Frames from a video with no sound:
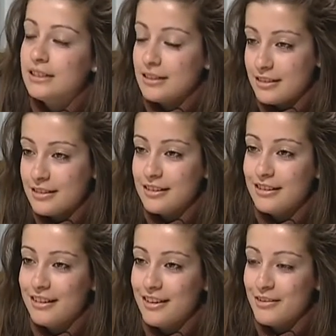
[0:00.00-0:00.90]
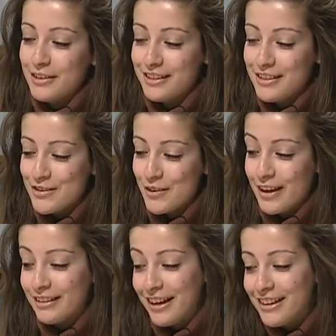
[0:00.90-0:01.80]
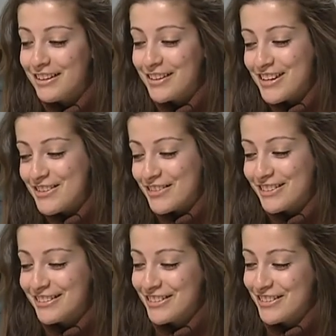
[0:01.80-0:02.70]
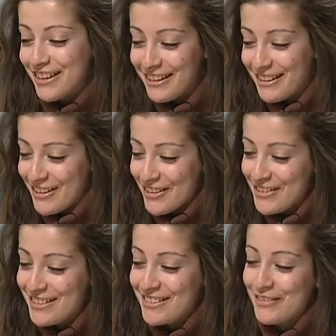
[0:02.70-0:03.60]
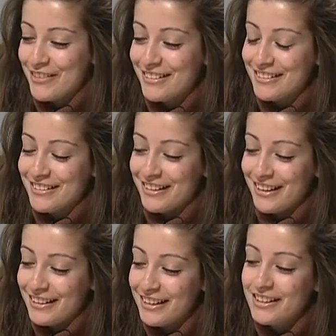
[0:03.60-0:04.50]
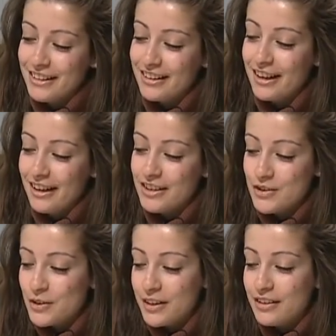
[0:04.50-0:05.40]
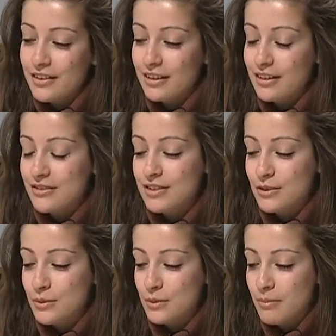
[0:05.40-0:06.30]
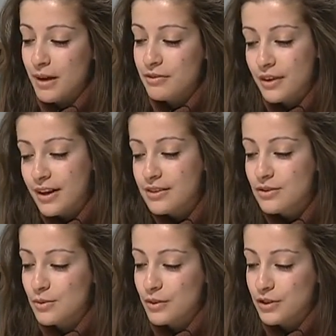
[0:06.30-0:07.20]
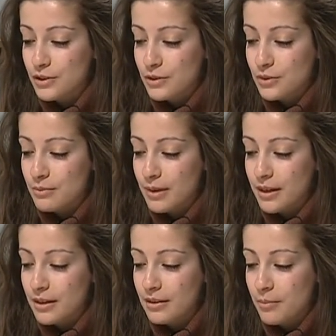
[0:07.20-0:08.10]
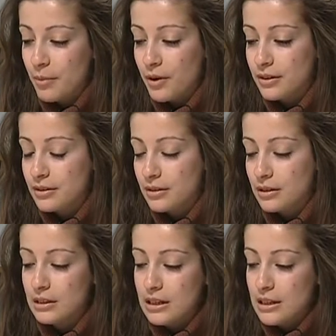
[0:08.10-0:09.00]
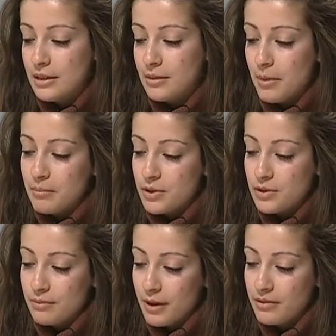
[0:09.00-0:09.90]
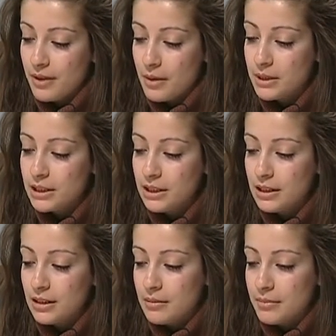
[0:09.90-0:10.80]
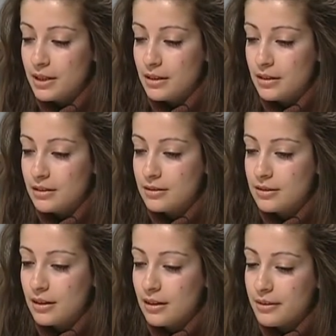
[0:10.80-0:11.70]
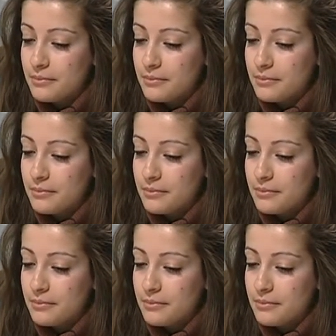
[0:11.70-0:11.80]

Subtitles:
Yes, I really enjoy. I like even to take gifts, but I enjoy giving gifts to my friends or to the members of my family, because